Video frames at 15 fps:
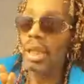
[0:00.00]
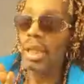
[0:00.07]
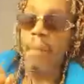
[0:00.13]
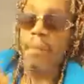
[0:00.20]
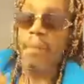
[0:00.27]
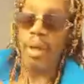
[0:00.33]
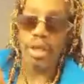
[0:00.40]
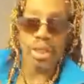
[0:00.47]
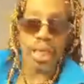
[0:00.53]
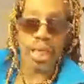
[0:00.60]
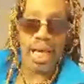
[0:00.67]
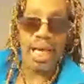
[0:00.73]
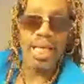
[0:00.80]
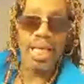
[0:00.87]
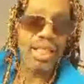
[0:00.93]
because the
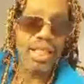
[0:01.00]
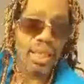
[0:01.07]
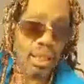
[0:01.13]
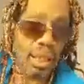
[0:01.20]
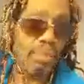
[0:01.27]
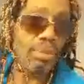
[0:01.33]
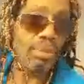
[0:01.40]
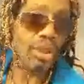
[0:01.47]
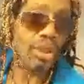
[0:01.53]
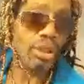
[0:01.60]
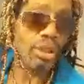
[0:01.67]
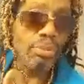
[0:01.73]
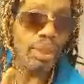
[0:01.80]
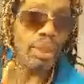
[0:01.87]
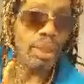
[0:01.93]
energy that comes to
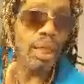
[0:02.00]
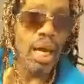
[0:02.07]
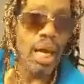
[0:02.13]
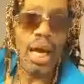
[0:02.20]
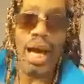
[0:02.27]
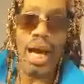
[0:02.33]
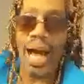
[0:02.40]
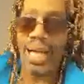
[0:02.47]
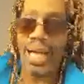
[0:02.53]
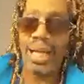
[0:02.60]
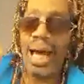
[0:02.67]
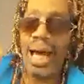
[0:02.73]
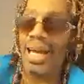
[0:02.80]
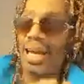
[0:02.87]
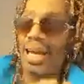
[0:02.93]
me,
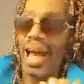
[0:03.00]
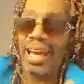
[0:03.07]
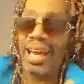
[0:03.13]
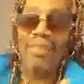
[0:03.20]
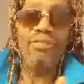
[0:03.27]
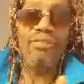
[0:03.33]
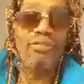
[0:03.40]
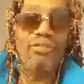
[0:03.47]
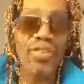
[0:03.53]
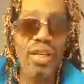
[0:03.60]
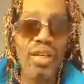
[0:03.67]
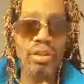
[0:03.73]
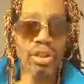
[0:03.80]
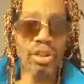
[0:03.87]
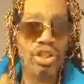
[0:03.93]
I can
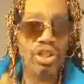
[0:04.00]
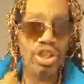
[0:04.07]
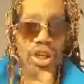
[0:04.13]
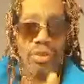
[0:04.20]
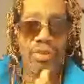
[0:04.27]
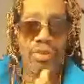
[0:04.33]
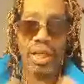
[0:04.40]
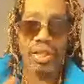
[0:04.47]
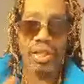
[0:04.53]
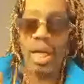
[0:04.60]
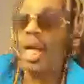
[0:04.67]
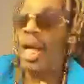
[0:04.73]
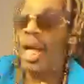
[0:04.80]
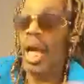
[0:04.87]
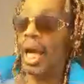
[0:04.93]
feel the shift, and
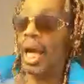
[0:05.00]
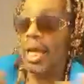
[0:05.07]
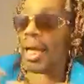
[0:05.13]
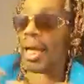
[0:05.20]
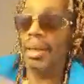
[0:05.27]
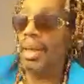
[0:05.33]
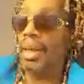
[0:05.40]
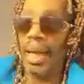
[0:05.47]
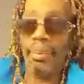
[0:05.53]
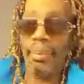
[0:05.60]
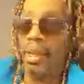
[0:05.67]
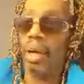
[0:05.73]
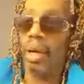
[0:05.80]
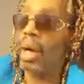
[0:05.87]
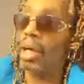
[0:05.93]
I'm
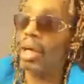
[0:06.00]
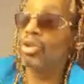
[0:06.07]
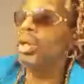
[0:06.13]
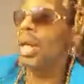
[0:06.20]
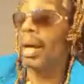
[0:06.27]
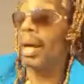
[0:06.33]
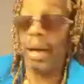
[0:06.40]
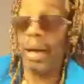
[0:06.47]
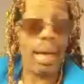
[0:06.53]
like, oh, you're not.